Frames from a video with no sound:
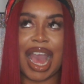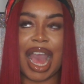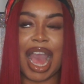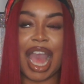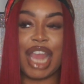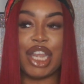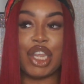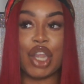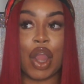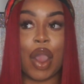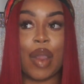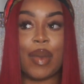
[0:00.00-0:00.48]

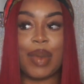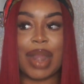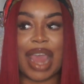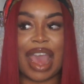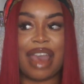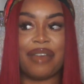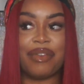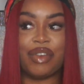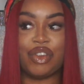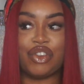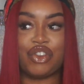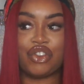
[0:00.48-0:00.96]
I don't
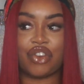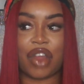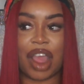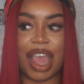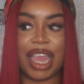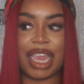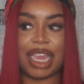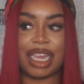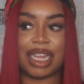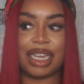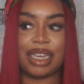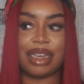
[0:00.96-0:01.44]
ever
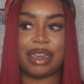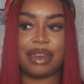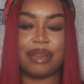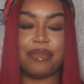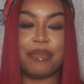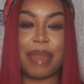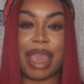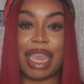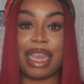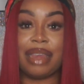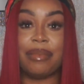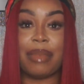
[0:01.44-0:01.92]
try and
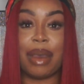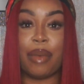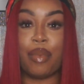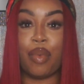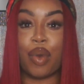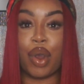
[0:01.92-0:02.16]
make my